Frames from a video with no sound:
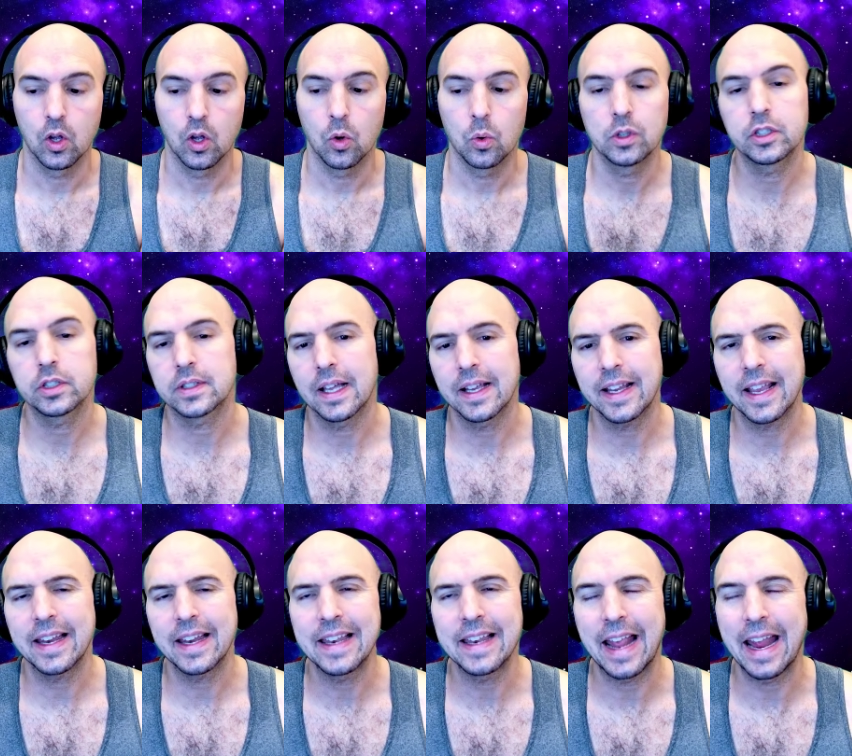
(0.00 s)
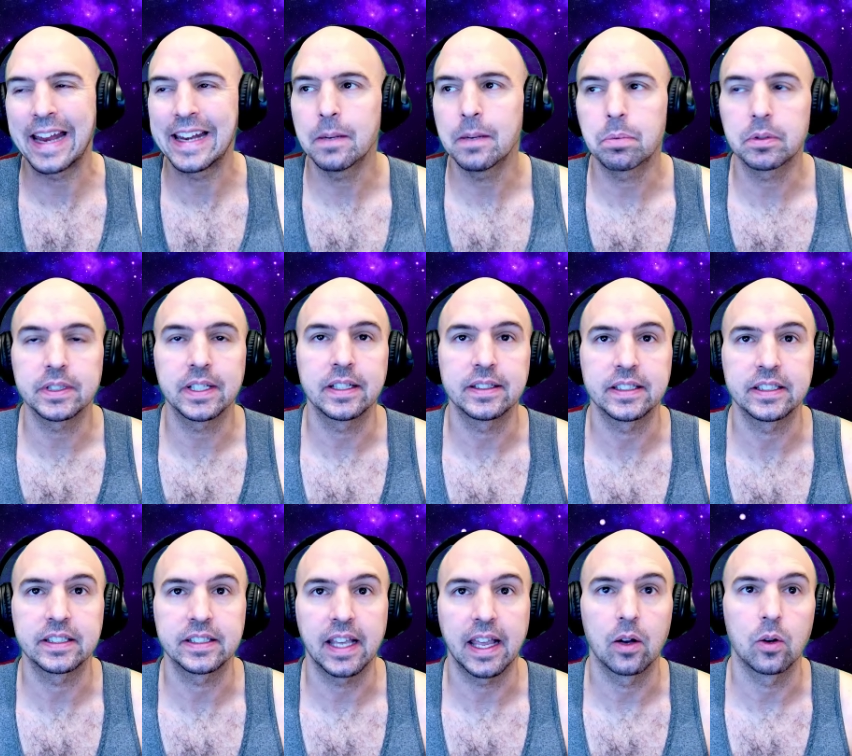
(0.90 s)
which is like an 80%
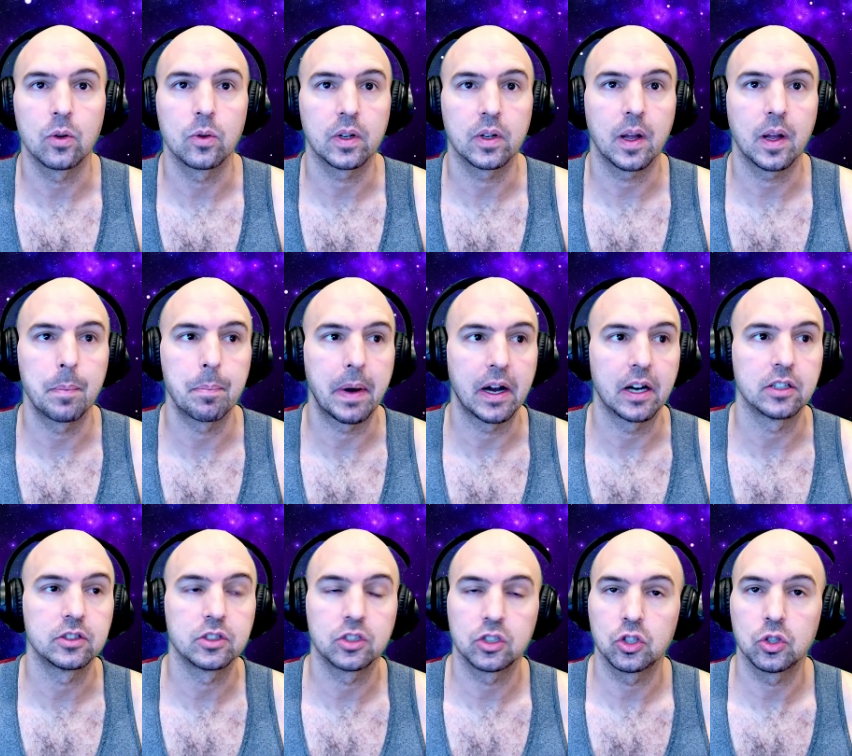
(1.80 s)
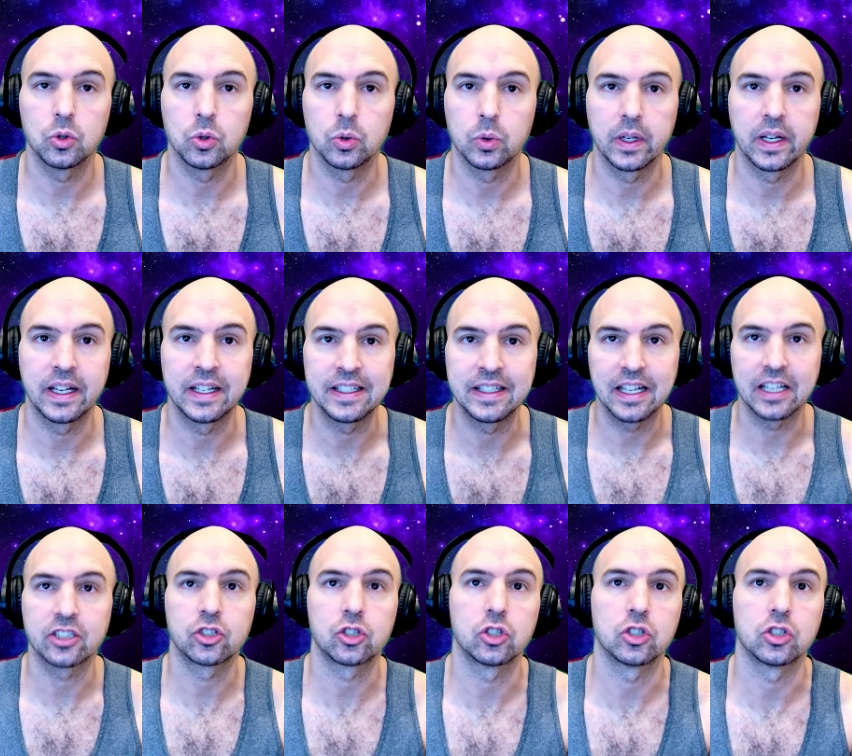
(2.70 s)
discount compared to
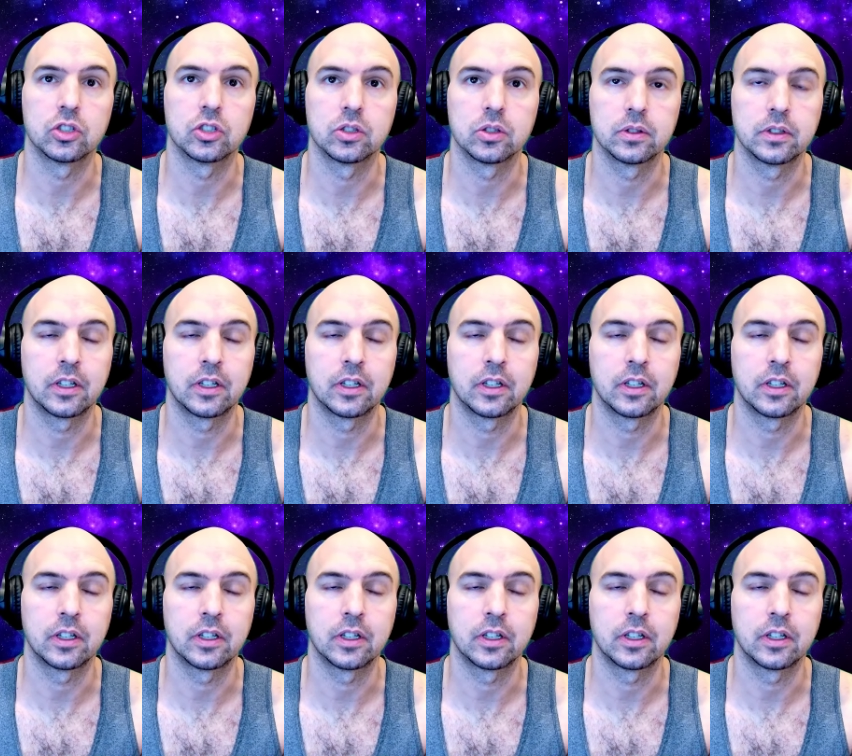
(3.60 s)
industrial,